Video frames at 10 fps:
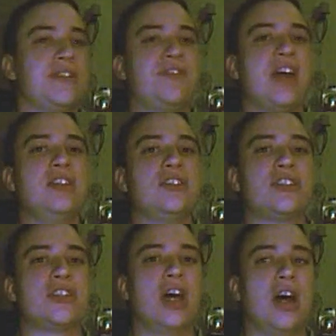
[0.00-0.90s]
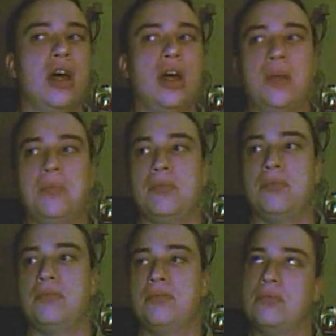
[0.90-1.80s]
of events
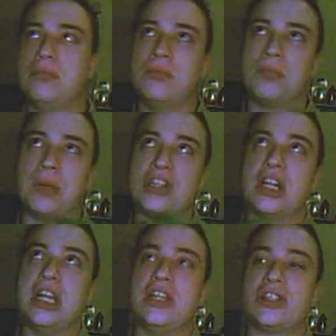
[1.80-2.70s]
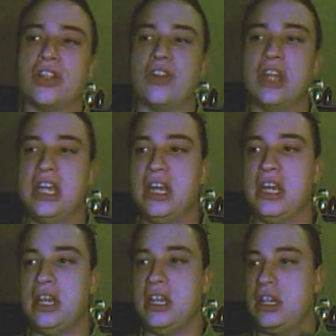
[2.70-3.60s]
which leads to
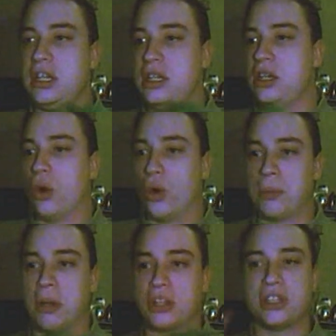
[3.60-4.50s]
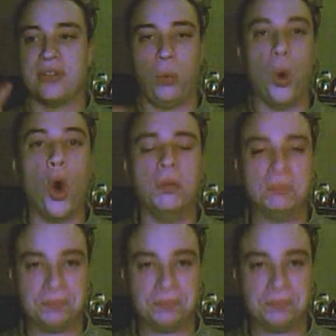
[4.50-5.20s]
the Autobot Civil War.